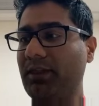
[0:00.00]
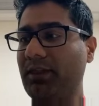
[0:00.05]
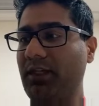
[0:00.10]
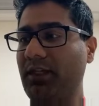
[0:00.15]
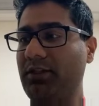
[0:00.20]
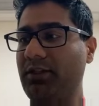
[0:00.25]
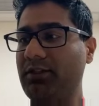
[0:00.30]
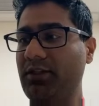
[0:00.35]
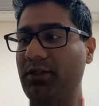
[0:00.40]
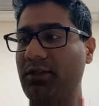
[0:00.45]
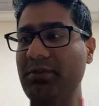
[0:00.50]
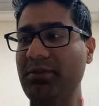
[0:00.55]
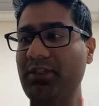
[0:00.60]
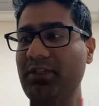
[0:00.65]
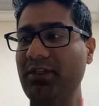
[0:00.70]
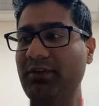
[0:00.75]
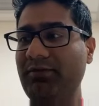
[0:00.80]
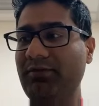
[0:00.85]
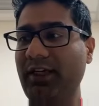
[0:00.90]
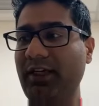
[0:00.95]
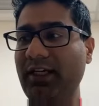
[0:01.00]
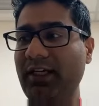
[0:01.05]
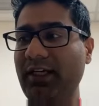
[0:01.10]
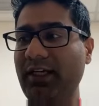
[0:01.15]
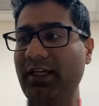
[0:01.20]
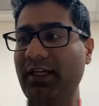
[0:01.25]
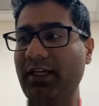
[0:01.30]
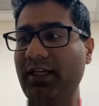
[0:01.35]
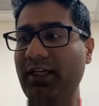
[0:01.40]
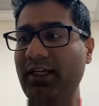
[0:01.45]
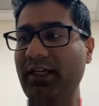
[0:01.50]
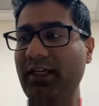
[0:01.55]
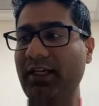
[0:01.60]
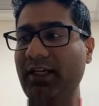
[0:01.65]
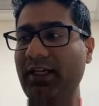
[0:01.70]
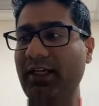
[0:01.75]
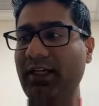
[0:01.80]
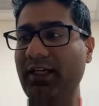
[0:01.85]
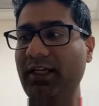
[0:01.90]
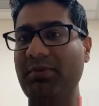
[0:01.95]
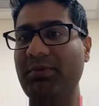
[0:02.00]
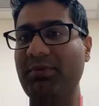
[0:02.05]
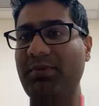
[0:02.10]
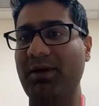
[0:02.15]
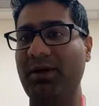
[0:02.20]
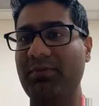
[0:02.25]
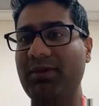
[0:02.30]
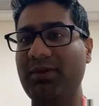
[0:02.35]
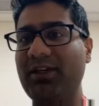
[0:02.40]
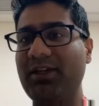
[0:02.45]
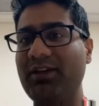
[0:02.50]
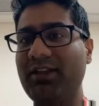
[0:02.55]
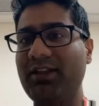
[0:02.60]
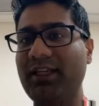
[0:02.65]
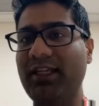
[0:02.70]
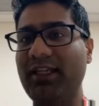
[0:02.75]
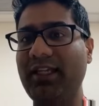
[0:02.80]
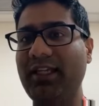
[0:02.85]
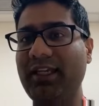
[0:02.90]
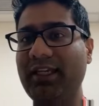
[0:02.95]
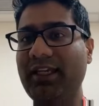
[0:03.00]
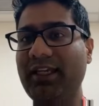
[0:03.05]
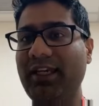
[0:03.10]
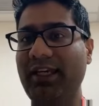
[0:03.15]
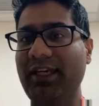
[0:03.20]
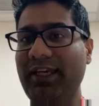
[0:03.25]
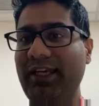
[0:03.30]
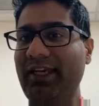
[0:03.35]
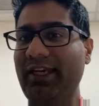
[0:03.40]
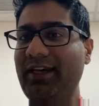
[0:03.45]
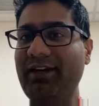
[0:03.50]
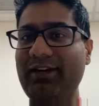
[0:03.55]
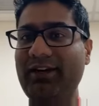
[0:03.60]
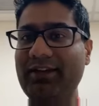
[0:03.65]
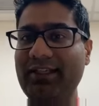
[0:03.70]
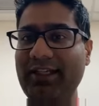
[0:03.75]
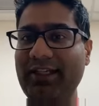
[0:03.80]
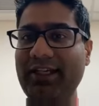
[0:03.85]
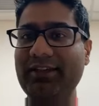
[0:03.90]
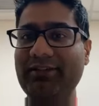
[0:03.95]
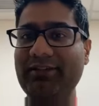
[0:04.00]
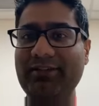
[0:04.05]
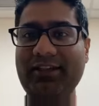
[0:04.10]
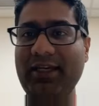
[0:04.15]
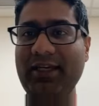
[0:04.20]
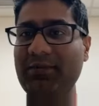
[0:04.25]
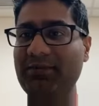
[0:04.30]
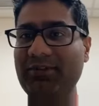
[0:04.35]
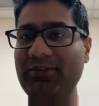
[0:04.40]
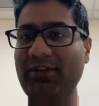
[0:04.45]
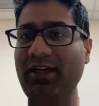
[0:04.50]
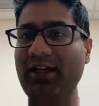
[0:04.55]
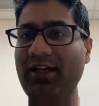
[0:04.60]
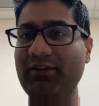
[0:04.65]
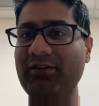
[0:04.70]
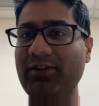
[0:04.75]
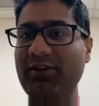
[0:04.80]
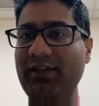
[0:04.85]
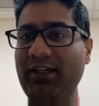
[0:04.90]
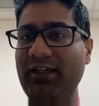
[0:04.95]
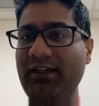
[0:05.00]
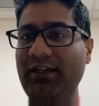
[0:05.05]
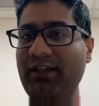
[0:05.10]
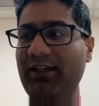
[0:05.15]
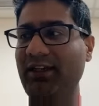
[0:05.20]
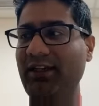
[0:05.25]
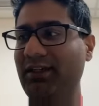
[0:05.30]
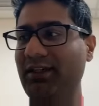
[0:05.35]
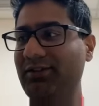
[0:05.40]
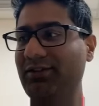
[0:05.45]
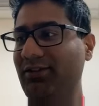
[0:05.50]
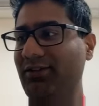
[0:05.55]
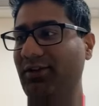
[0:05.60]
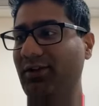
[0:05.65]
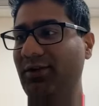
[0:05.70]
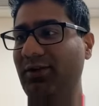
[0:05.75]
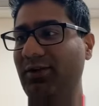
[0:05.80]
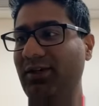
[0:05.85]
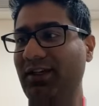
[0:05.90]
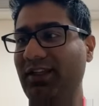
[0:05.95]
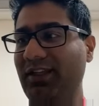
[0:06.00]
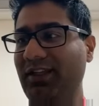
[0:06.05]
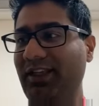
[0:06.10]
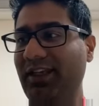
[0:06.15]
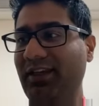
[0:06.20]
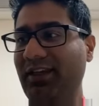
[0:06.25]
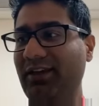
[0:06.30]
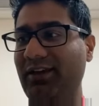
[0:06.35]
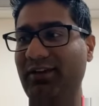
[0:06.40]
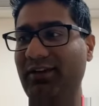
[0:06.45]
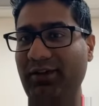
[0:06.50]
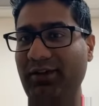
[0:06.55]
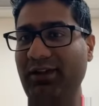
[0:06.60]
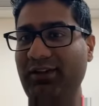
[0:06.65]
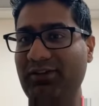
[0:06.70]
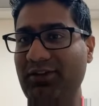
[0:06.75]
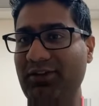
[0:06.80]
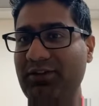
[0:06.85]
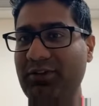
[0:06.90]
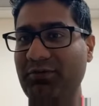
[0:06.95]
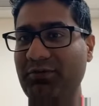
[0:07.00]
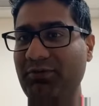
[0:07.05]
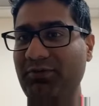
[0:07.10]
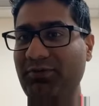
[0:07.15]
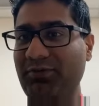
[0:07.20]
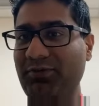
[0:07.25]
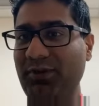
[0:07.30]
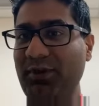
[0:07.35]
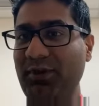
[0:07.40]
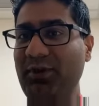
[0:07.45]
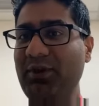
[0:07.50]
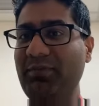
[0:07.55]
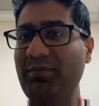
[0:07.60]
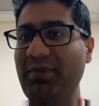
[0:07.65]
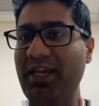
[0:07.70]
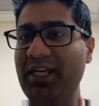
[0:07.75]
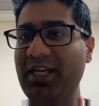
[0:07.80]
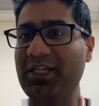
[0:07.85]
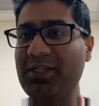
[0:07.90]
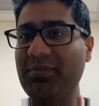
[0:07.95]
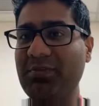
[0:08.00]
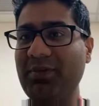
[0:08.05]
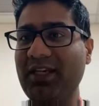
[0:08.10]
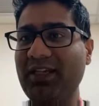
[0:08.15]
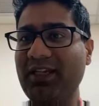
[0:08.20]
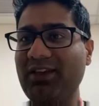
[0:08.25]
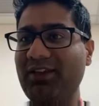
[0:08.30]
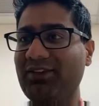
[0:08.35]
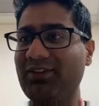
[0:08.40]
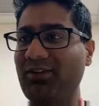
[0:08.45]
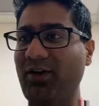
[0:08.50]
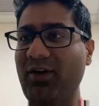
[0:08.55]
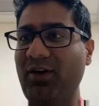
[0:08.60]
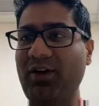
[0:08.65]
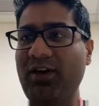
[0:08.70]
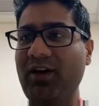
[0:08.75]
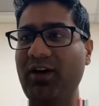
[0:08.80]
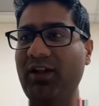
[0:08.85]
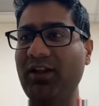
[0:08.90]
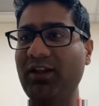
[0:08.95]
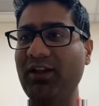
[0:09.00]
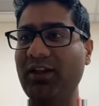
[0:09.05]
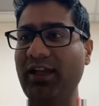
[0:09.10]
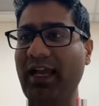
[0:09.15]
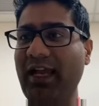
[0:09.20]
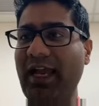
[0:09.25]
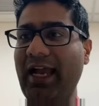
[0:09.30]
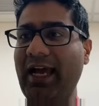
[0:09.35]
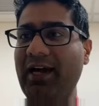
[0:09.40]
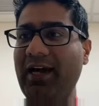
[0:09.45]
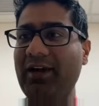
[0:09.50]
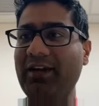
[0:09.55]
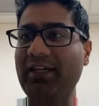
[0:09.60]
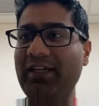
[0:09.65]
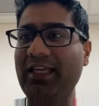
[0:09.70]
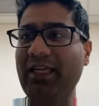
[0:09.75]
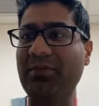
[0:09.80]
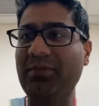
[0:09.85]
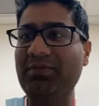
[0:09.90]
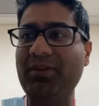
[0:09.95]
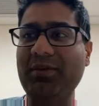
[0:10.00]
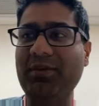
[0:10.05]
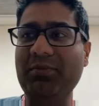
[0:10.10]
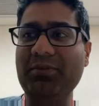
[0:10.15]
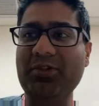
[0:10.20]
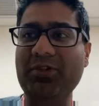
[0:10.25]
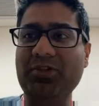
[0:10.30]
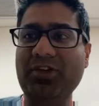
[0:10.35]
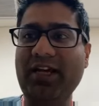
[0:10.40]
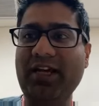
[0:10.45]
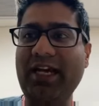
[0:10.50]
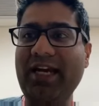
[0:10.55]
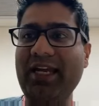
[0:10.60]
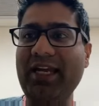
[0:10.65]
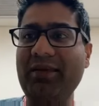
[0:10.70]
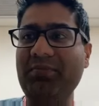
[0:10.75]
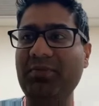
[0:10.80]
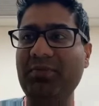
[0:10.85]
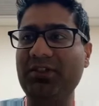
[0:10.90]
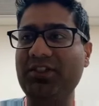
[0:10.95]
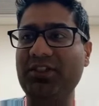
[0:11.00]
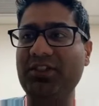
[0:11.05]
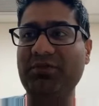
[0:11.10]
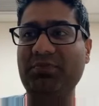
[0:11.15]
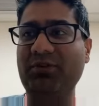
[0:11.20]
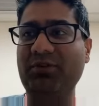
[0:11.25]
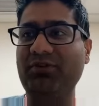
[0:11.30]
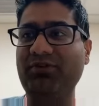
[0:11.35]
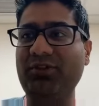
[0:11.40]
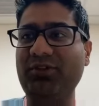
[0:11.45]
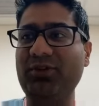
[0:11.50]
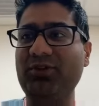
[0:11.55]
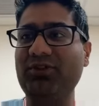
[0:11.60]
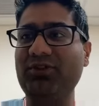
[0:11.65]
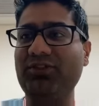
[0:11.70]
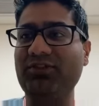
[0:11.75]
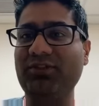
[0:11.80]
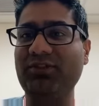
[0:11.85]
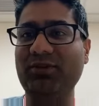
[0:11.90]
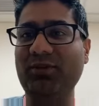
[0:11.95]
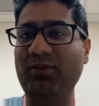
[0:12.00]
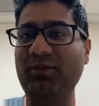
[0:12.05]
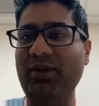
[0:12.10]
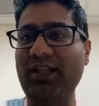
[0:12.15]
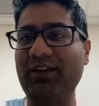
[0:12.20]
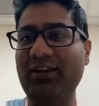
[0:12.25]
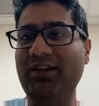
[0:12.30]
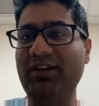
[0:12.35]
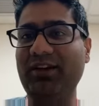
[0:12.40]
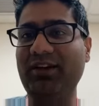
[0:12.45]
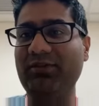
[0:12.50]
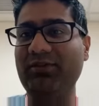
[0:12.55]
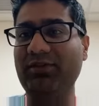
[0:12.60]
In terms of like lung management, it's been primarily like ARDS type stuff. So like in terms of fluid management, it's all how to keep them dry, but just perfused well enough.